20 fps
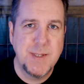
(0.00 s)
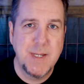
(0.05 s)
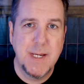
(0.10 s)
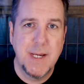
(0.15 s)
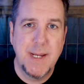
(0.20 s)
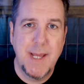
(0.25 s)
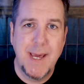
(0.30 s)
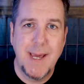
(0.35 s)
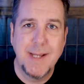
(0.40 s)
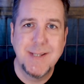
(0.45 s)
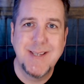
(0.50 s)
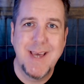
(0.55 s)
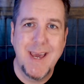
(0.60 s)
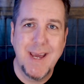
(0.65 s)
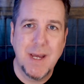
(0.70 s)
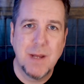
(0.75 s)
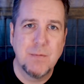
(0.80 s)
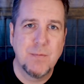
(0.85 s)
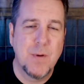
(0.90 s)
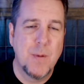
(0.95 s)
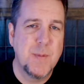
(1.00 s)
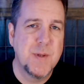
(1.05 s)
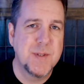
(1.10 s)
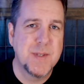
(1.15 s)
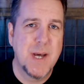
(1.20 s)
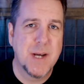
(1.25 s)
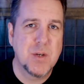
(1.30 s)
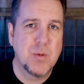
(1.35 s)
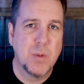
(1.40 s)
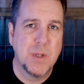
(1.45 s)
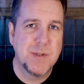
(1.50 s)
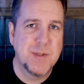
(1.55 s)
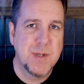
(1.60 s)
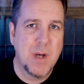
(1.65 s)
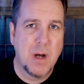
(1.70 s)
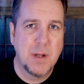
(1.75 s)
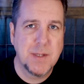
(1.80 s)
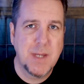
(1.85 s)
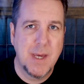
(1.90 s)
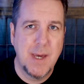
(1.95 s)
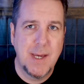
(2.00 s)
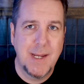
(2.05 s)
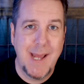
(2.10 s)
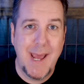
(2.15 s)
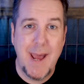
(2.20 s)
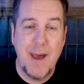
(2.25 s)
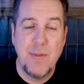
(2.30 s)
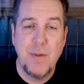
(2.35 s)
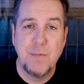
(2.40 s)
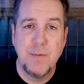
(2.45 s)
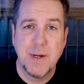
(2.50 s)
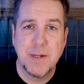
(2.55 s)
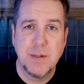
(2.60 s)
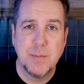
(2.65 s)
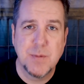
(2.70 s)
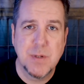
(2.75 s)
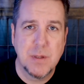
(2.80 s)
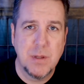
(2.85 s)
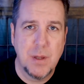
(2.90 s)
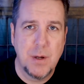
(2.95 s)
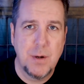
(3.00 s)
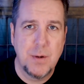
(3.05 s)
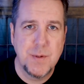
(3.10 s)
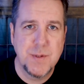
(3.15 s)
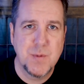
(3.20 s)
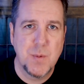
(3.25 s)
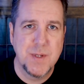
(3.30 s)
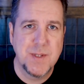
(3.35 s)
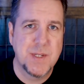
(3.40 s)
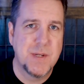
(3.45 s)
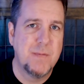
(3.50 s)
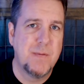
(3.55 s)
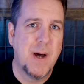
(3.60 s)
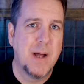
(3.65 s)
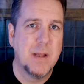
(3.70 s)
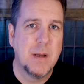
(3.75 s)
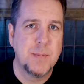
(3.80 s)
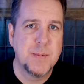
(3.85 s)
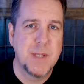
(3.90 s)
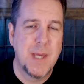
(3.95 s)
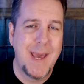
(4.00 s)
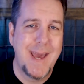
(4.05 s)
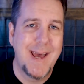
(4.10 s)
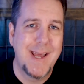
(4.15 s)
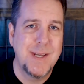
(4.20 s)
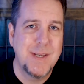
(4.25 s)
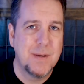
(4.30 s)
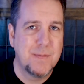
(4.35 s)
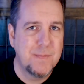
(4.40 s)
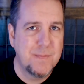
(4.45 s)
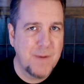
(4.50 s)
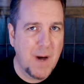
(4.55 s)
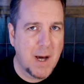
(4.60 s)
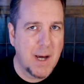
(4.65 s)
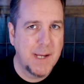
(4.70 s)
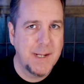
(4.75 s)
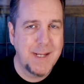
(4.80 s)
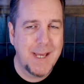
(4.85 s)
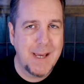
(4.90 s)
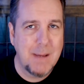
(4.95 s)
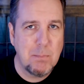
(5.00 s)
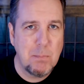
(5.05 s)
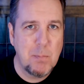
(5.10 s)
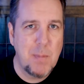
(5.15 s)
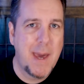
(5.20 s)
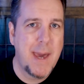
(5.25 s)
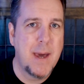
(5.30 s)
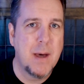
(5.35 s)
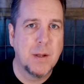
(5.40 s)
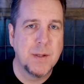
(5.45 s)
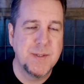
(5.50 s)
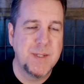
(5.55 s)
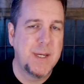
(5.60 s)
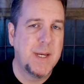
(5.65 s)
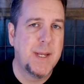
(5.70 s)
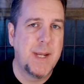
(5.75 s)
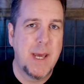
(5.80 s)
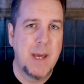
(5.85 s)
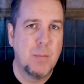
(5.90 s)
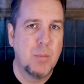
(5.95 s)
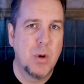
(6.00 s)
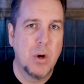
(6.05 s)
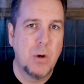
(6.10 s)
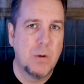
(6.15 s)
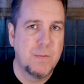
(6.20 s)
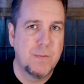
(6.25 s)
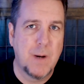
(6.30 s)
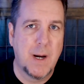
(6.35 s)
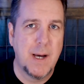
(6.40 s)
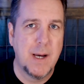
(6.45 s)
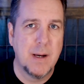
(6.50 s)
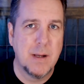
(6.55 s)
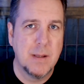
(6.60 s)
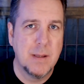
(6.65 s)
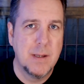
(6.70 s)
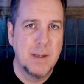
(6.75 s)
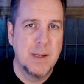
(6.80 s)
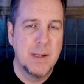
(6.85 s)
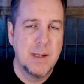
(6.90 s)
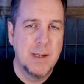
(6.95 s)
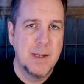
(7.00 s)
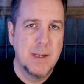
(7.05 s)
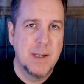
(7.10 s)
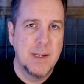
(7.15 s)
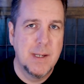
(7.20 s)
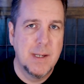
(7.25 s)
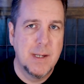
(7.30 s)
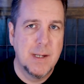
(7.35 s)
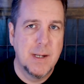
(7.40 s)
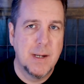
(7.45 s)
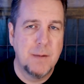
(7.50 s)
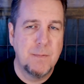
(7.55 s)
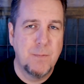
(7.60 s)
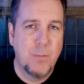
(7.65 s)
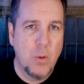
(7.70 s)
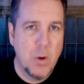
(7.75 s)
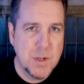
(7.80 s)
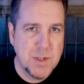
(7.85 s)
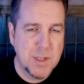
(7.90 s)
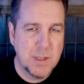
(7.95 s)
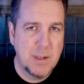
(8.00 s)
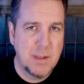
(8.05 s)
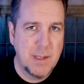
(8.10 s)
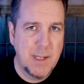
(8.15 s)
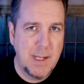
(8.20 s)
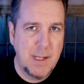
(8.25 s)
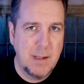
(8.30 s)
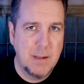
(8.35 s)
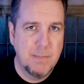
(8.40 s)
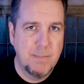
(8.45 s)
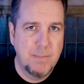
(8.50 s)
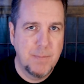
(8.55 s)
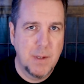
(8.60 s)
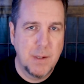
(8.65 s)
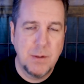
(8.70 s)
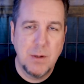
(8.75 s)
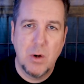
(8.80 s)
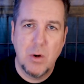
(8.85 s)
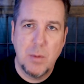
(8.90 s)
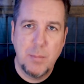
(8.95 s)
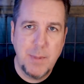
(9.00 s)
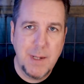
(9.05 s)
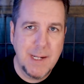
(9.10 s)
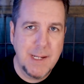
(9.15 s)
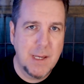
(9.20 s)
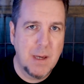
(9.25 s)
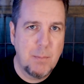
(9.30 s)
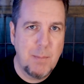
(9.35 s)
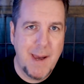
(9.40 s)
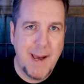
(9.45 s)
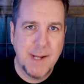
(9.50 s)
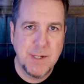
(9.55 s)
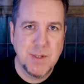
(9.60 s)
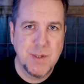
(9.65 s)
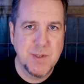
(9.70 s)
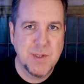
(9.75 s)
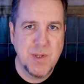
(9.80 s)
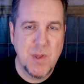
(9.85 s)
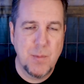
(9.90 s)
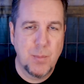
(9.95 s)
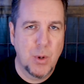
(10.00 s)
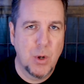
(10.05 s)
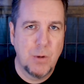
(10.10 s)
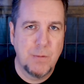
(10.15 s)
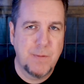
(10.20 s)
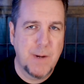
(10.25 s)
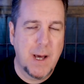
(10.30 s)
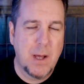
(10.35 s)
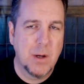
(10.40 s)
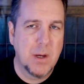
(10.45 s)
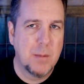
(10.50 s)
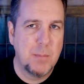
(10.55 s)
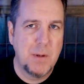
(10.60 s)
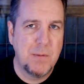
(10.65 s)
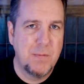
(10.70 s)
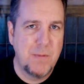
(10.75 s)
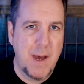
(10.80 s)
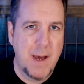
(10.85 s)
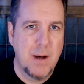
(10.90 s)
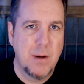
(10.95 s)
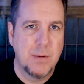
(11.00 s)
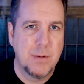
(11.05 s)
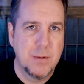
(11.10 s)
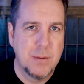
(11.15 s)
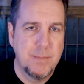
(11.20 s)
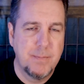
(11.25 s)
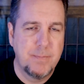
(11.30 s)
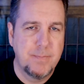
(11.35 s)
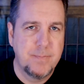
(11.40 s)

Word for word: DNA taken from the sexual assault kit and the victim's clothes was developed and defined a male DNA profile. Unfortunately, no immediate matches to the profile could be found.